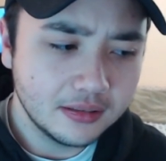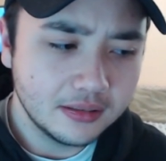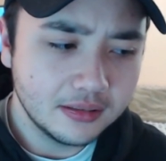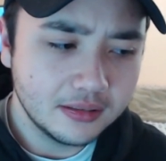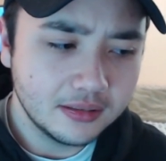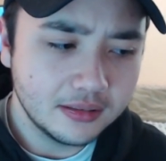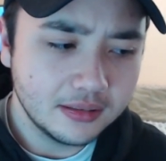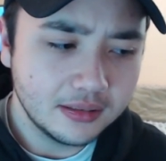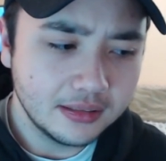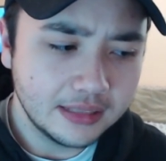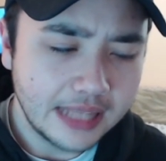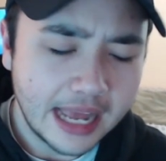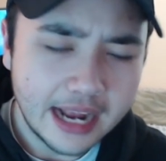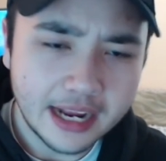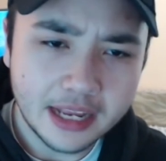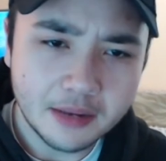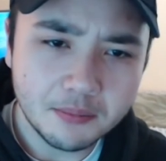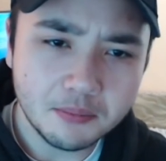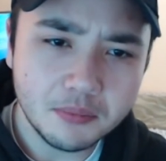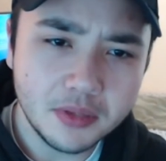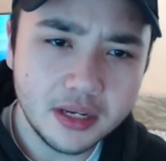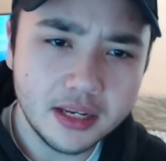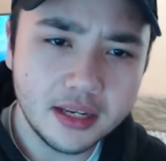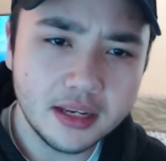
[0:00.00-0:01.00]
that can
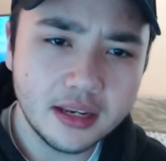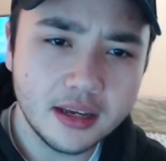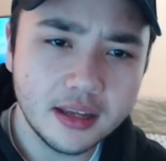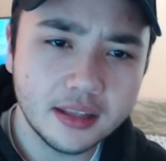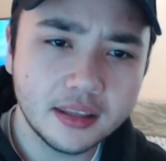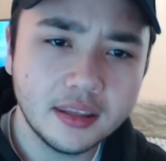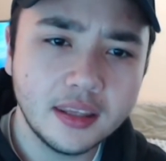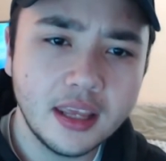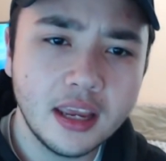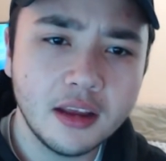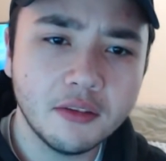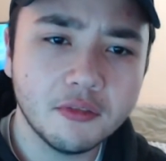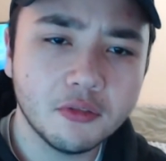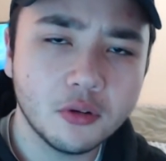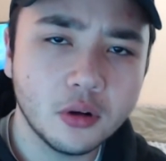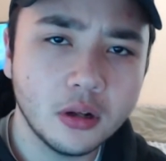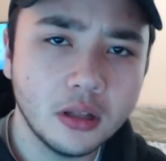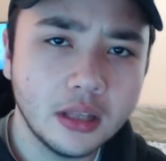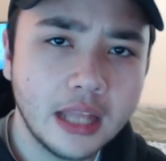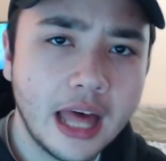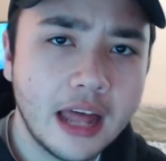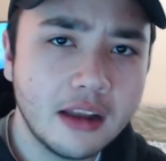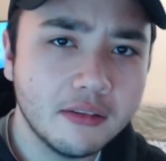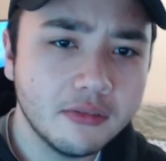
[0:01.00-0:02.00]
be a thing for a
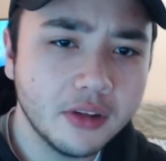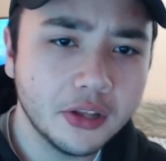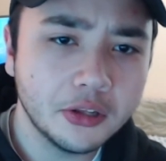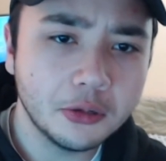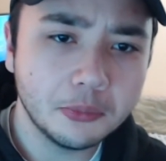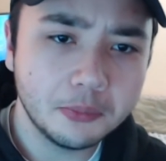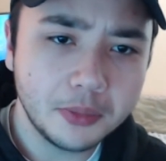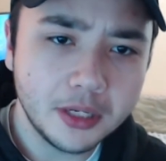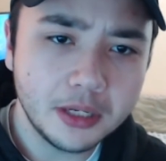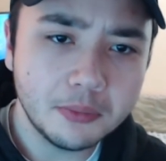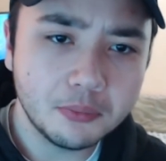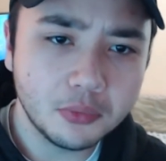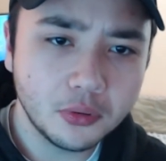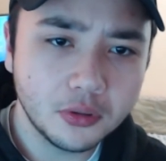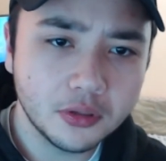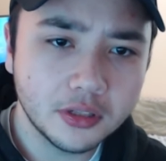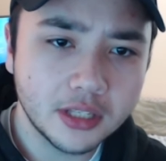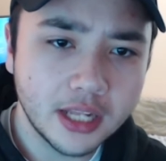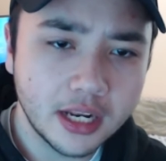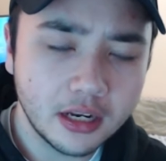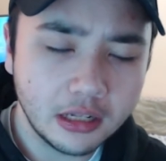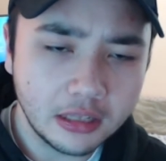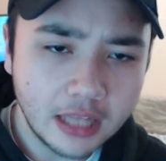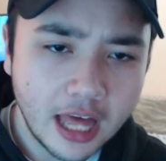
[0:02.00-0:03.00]
lot of other people.
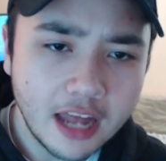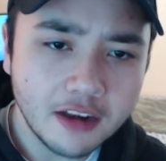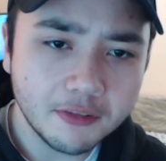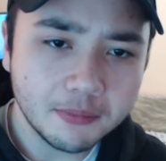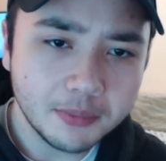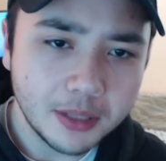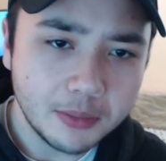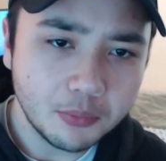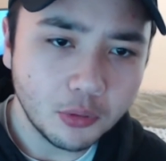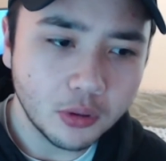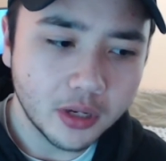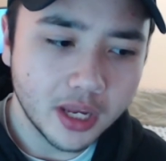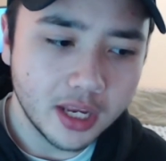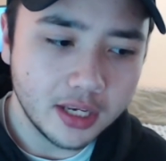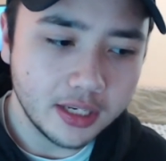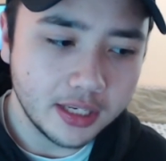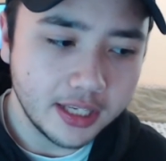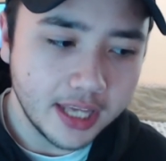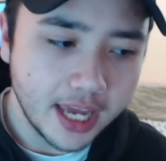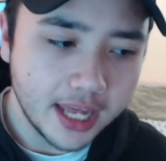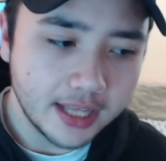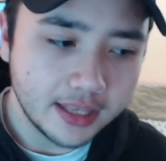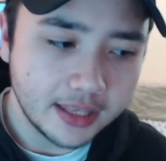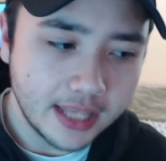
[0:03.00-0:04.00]
That a lot of people can
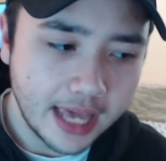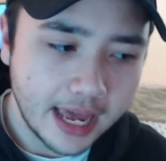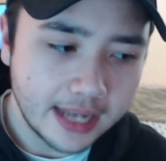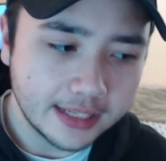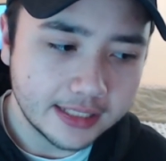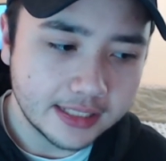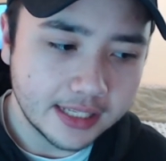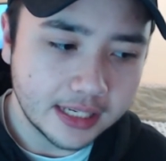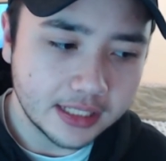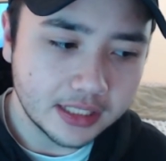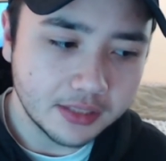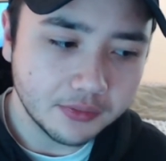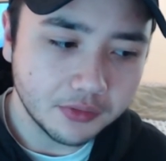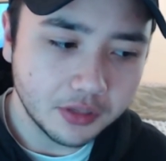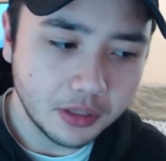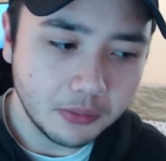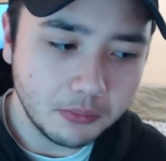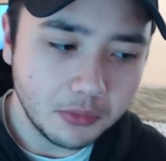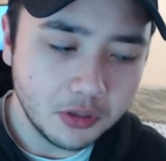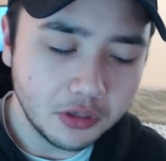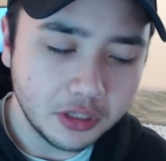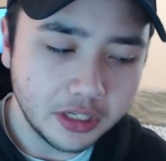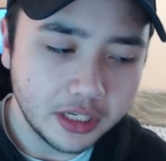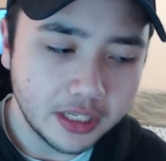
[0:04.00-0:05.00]
get that sense of
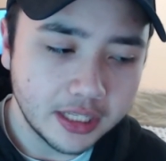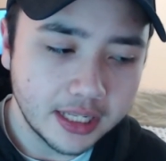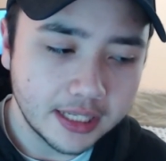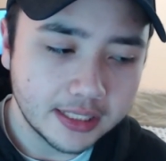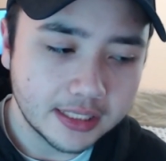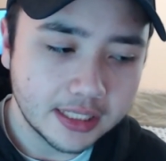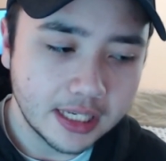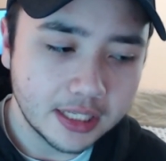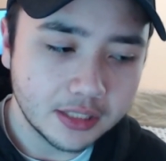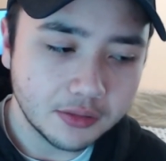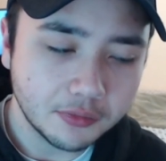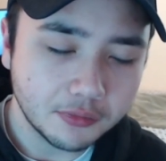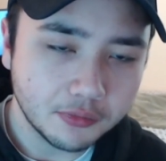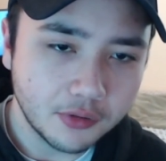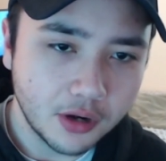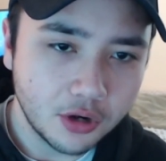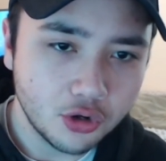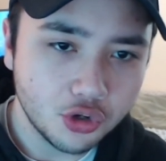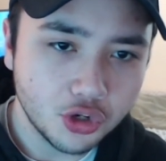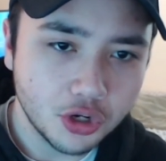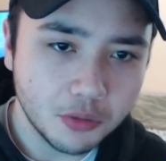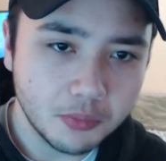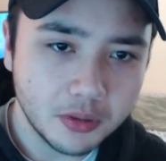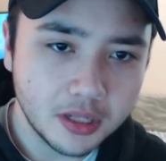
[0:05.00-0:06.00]
community and that sense of
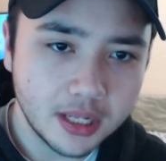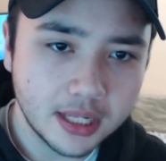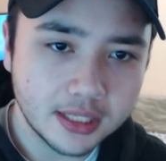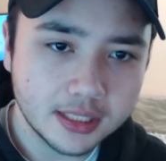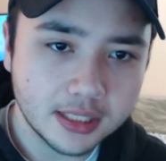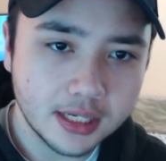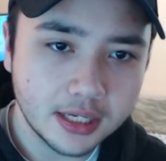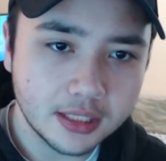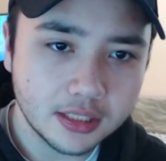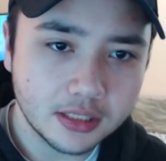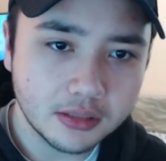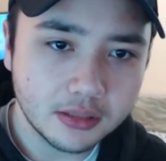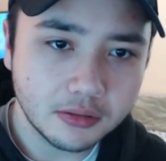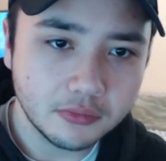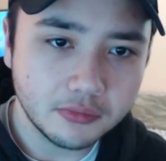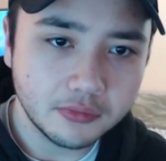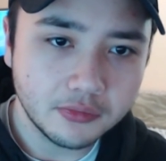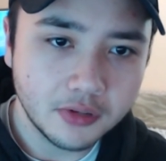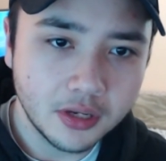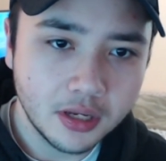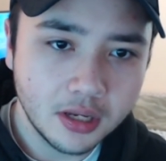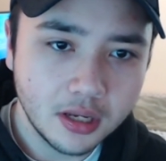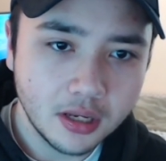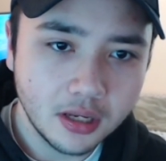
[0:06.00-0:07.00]
friendship and that sense of
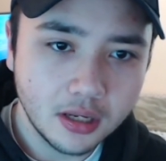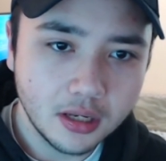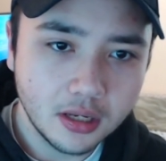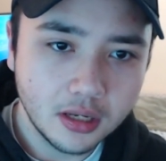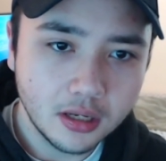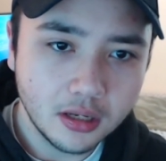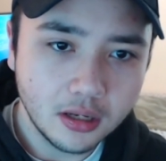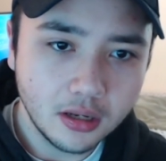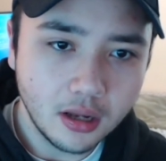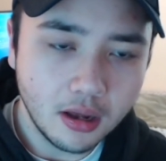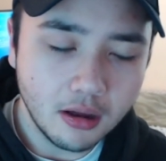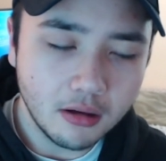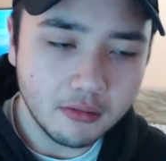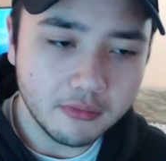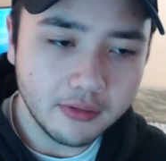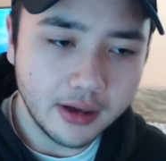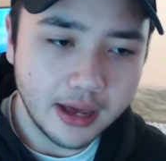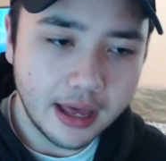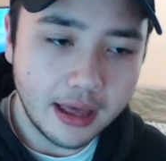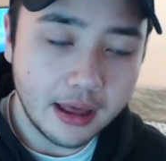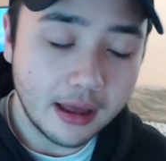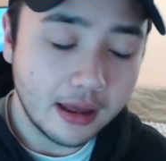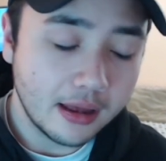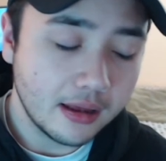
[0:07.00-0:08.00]
of uh,
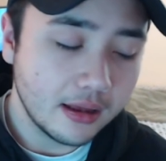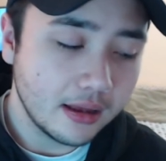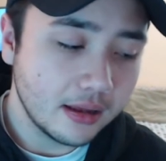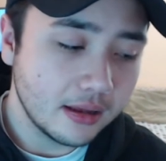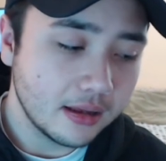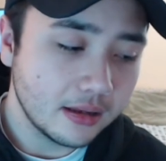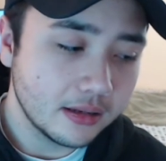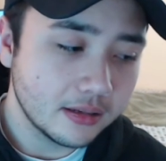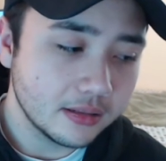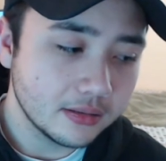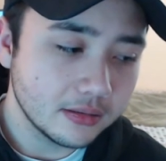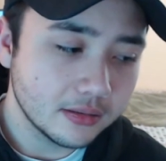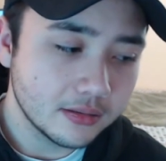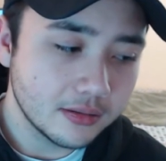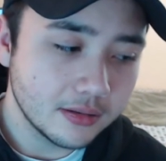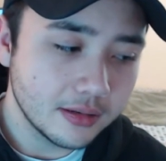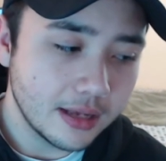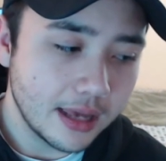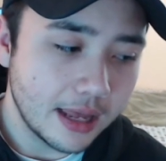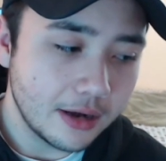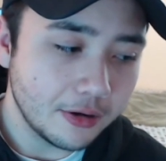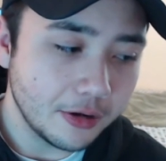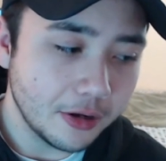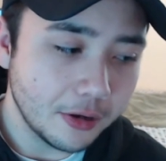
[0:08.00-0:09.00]

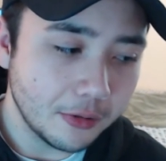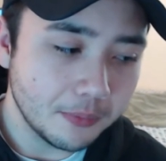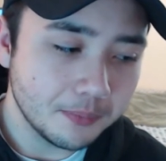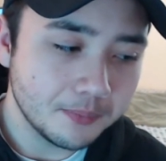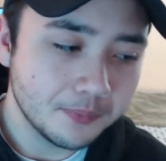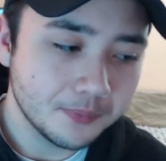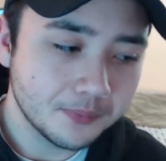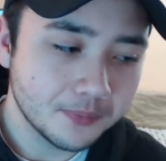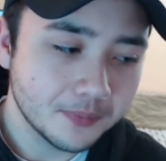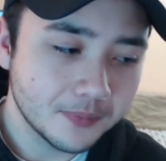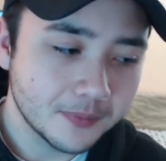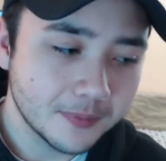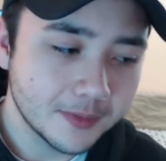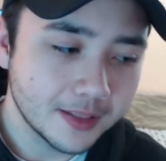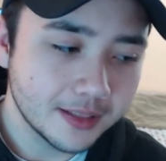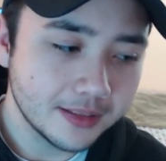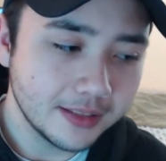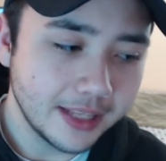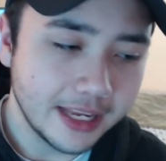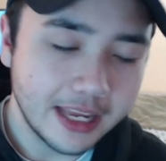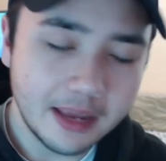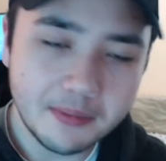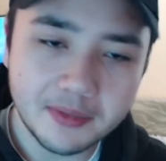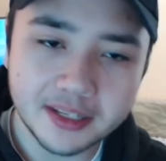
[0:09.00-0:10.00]
I don't know.
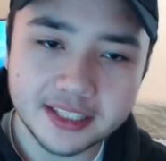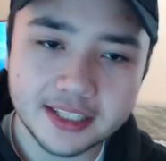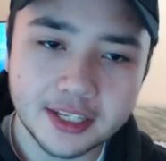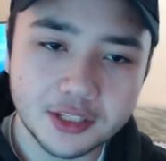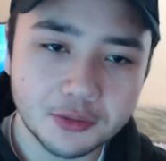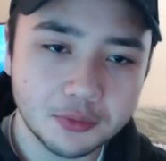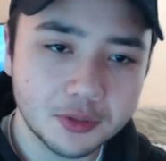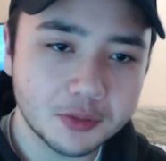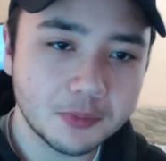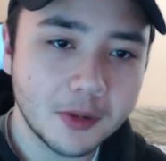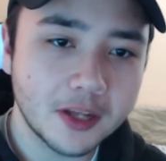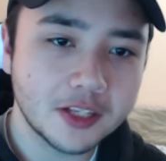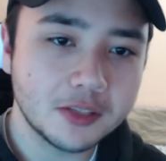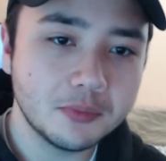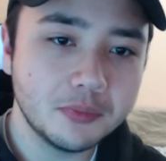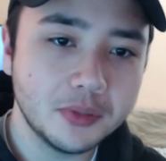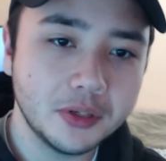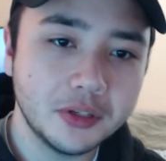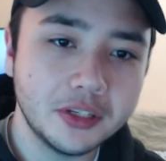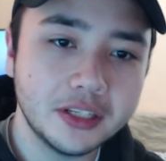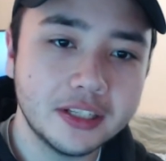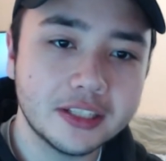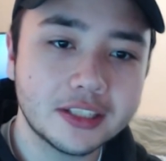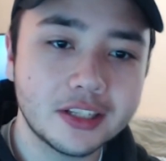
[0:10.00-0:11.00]
They gave me a sense of
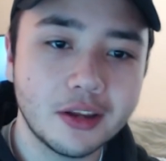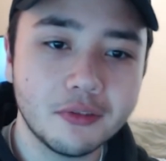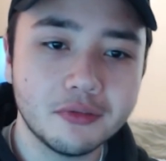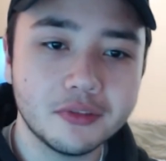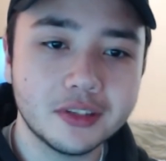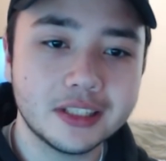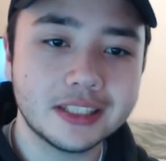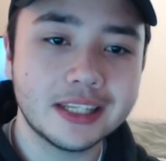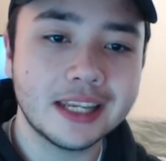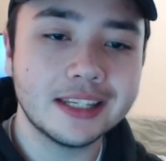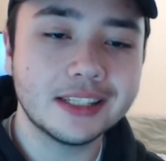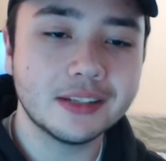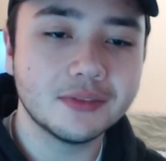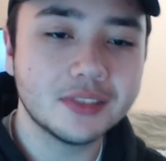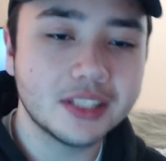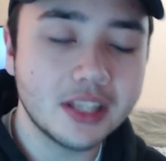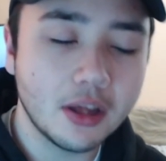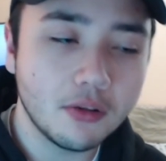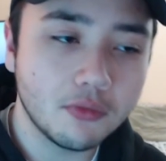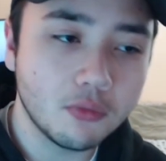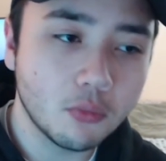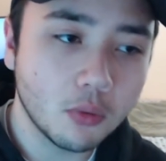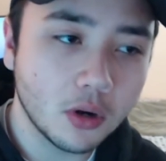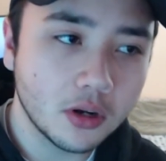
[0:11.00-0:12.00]
responsibility, a self, a sense of
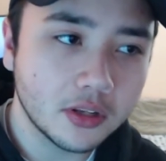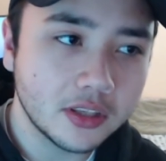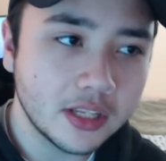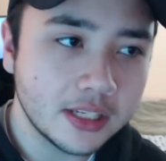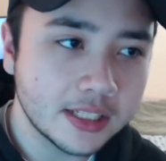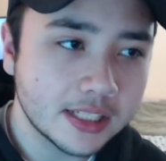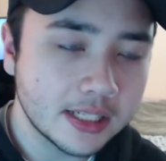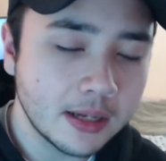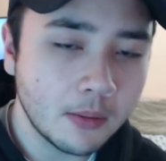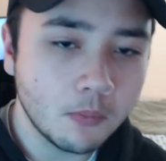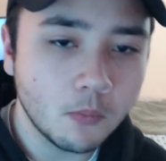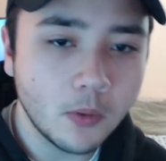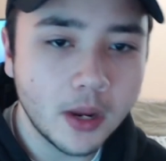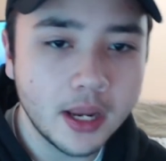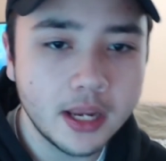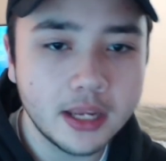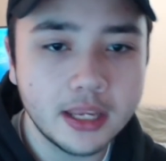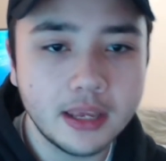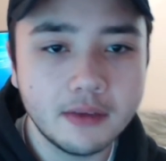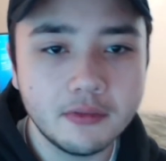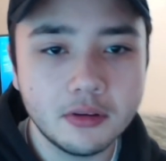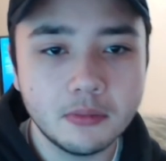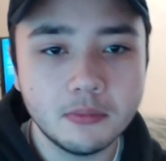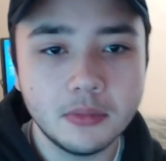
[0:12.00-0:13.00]
self worth in some way,
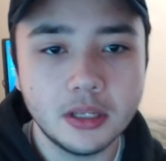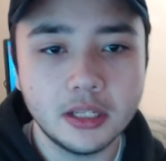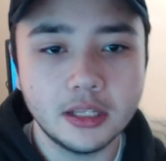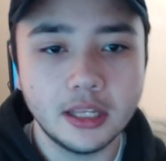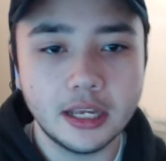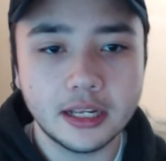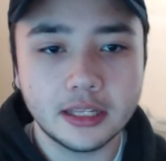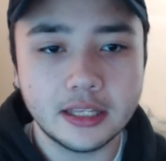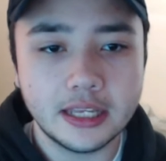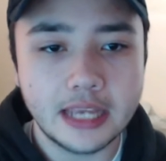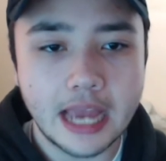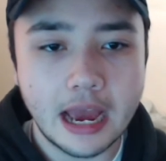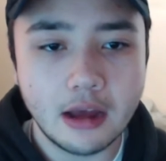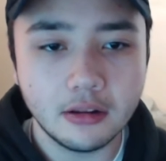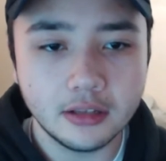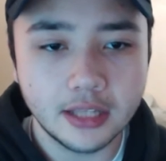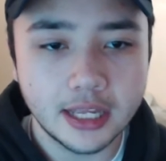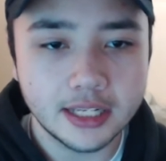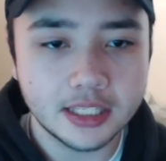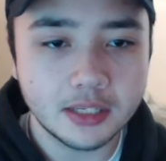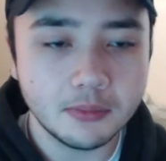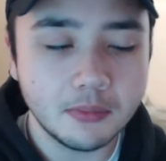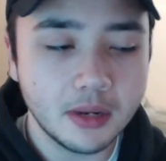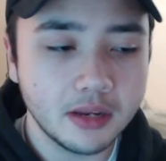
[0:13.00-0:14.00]
giving me like the outlet
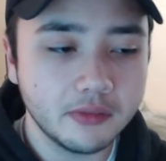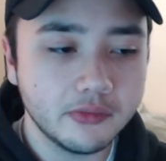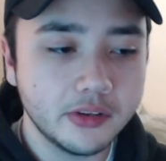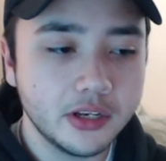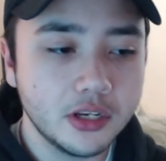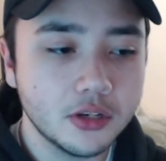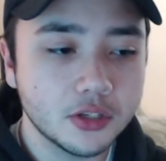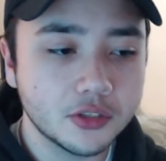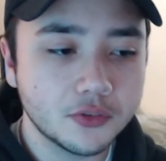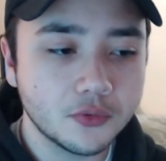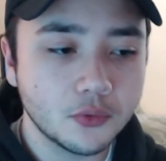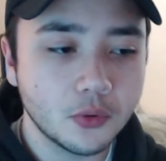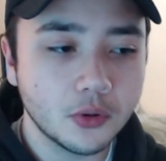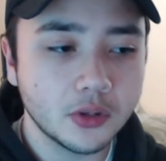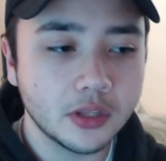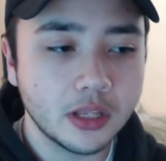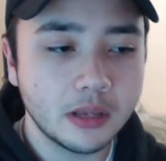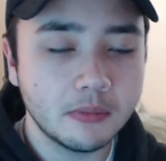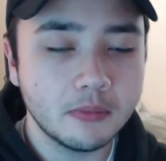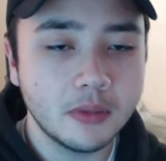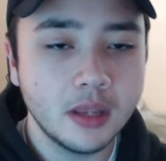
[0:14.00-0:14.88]
to make videos for them.